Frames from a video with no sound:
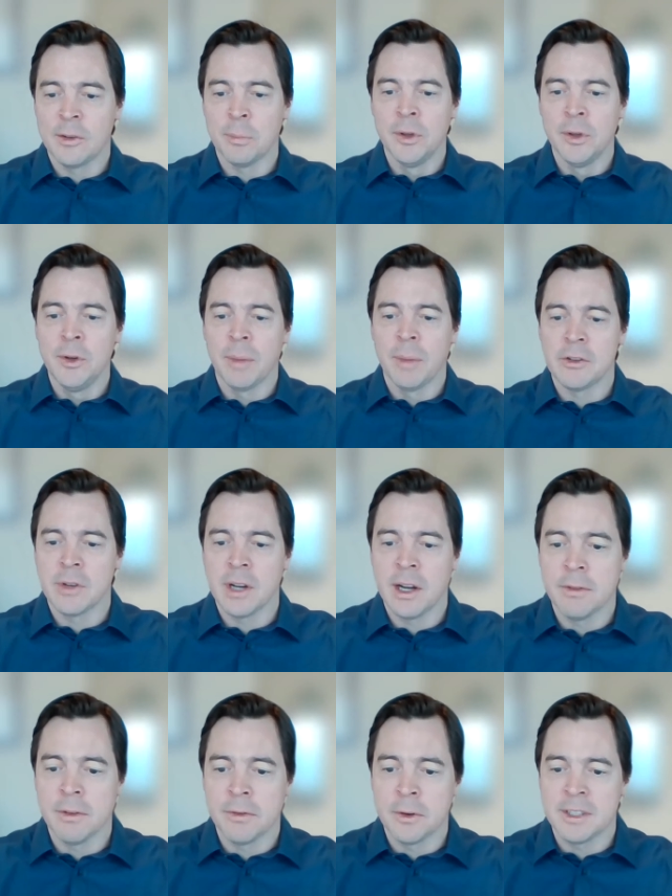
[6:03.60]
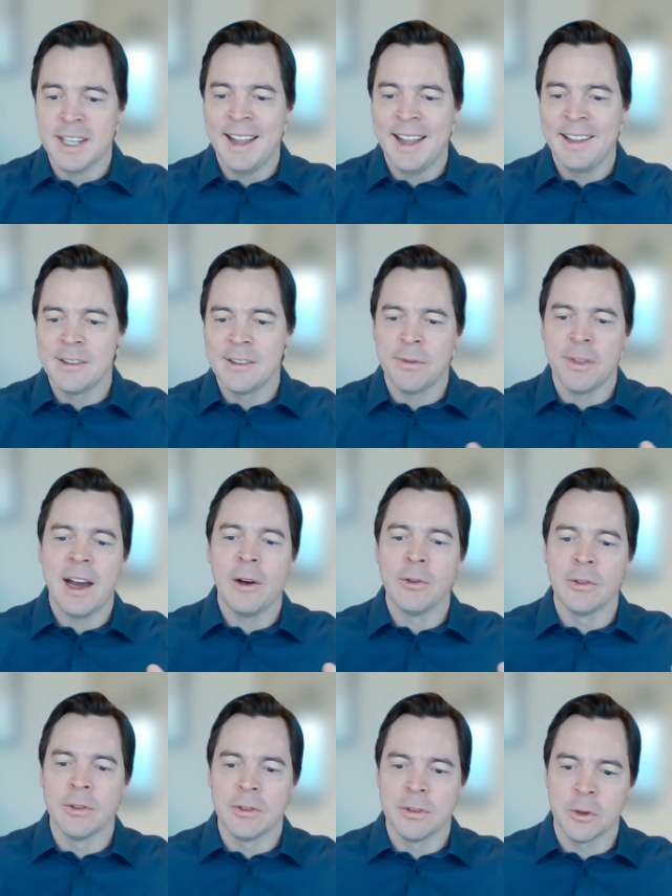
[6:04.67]
this plume might travel for tens of
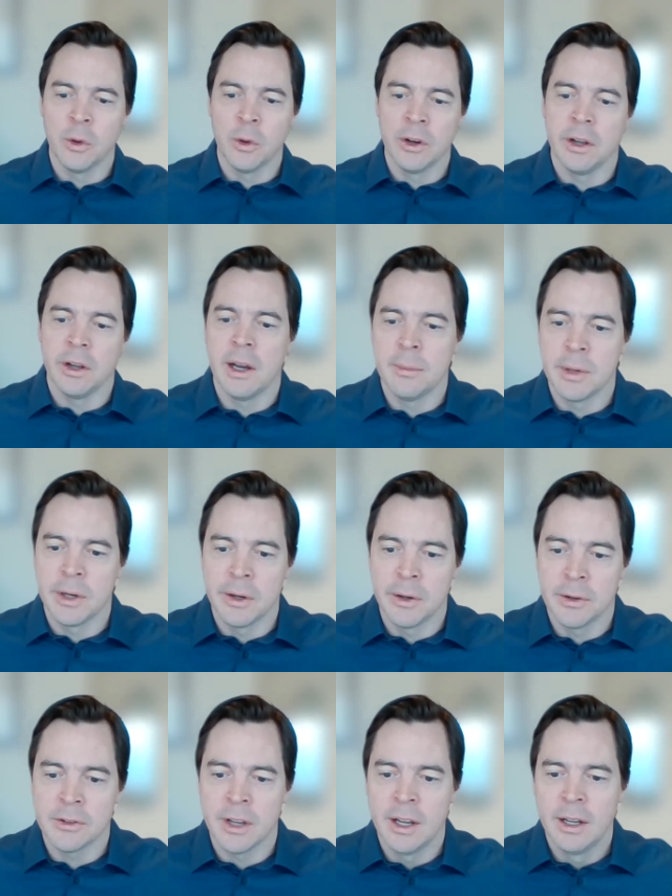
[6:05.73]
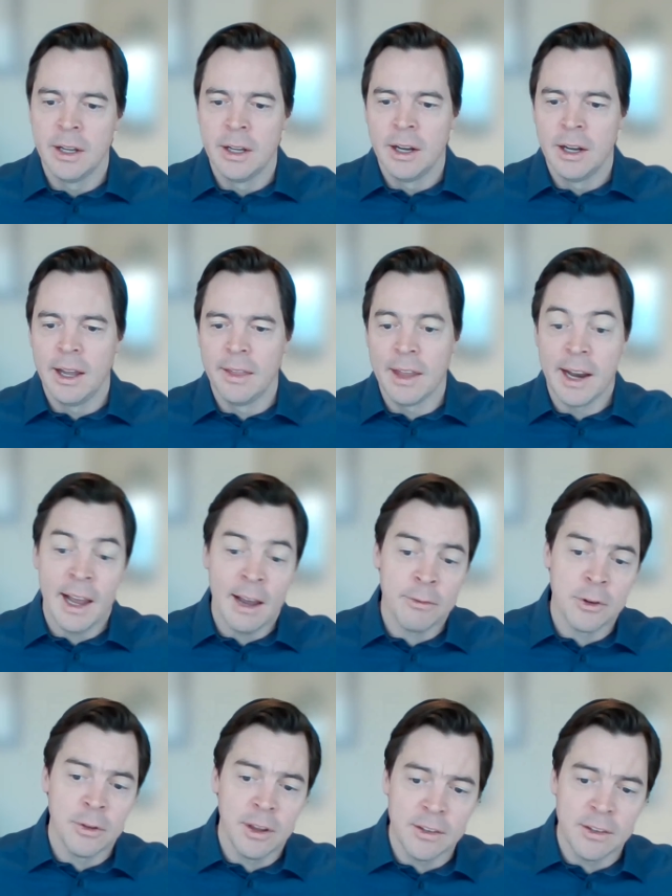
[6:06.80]
thousands of square kilometers. And then
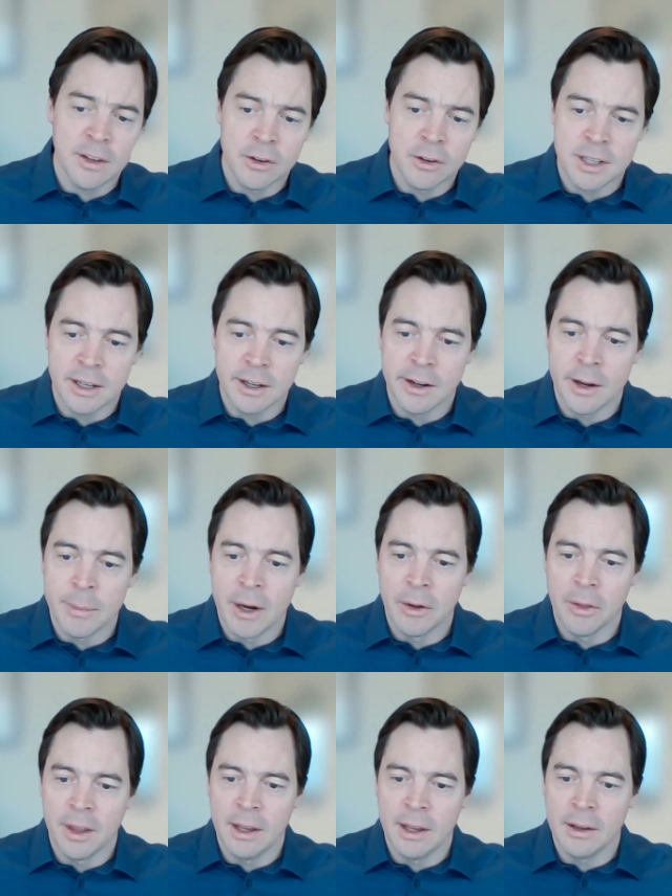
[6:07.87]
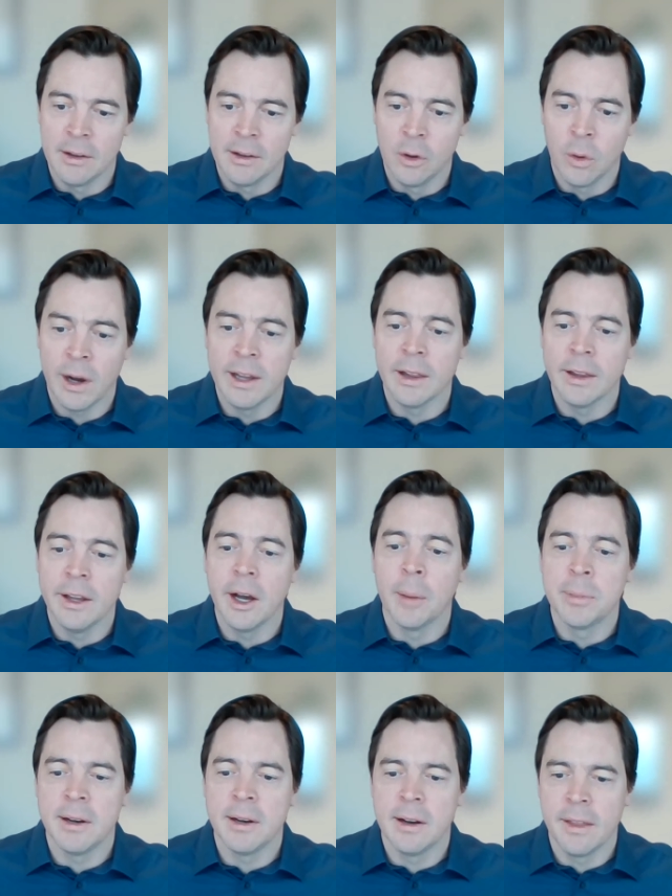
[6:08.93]
after they saw our data come out, they quietly
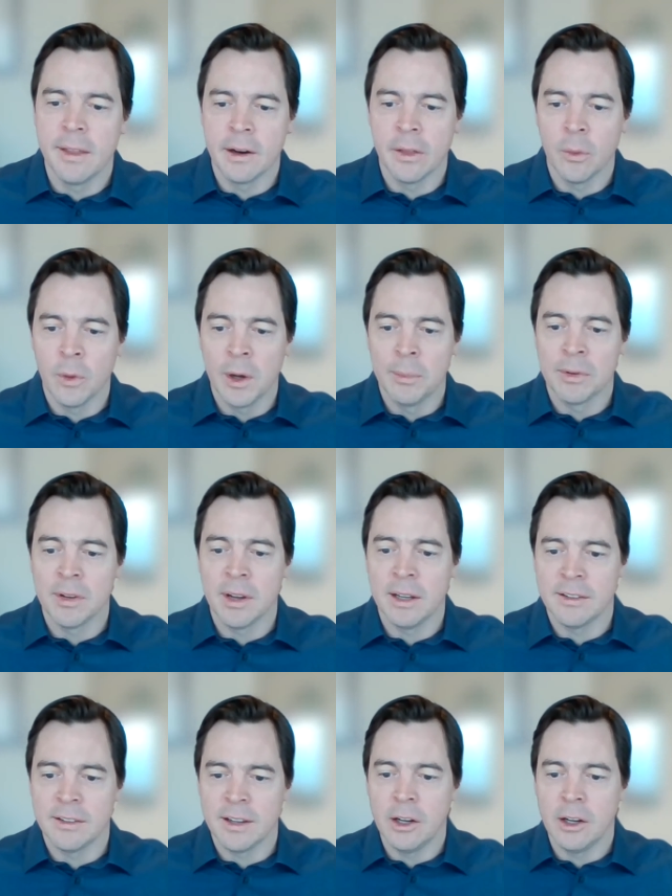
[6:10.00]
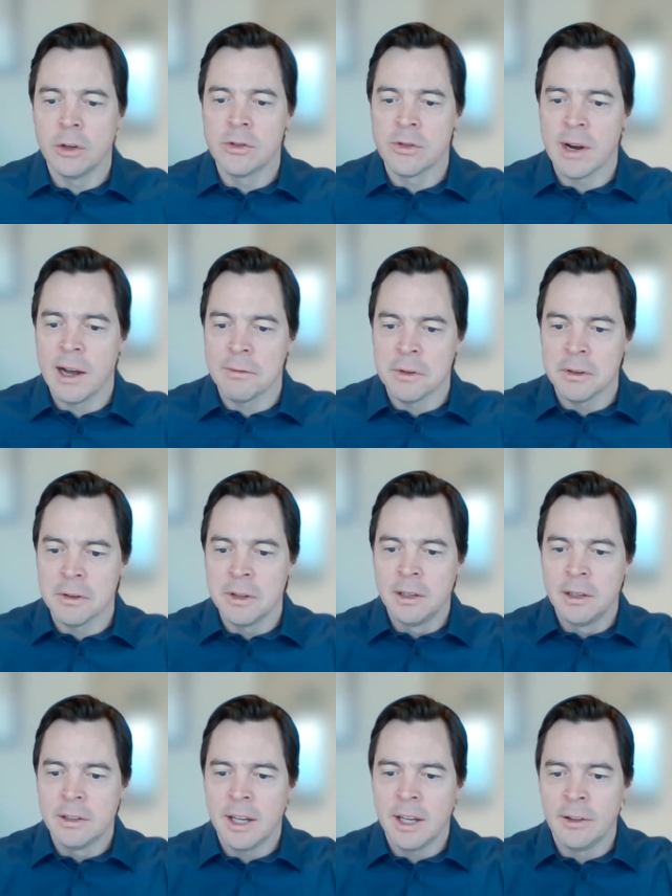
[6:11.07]
updated that on the website to say it could travel
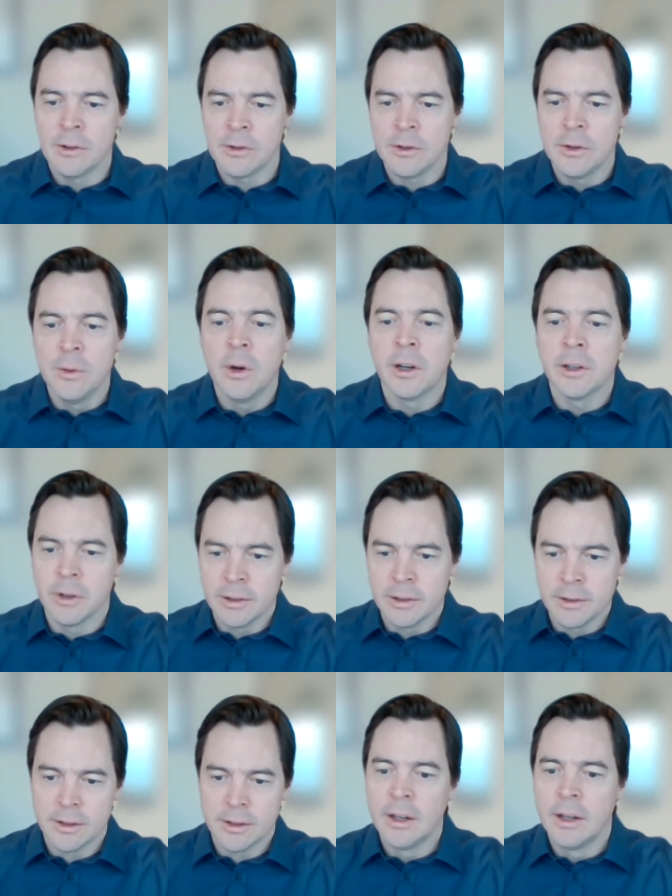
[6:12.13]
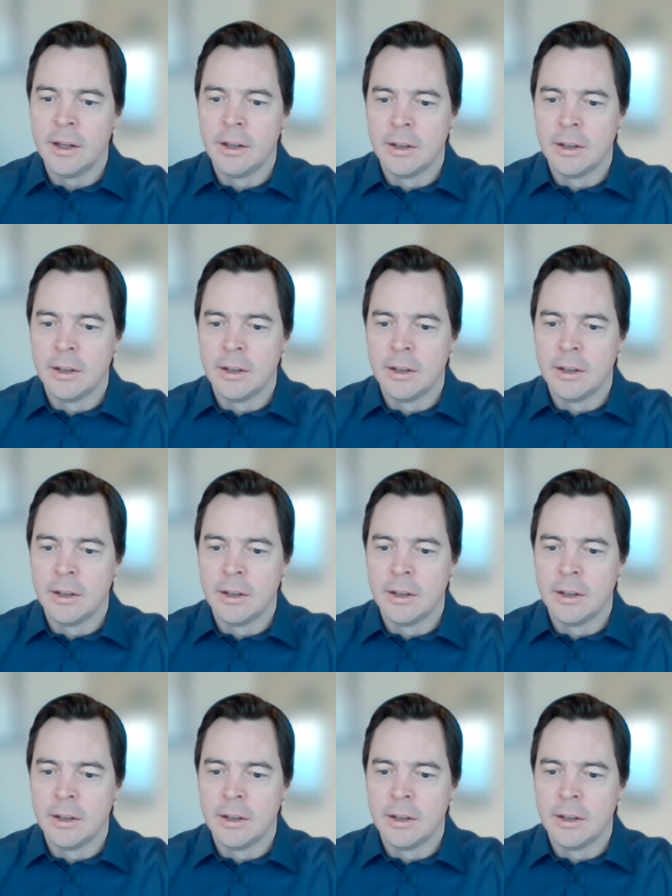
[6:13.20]
tens to hundreds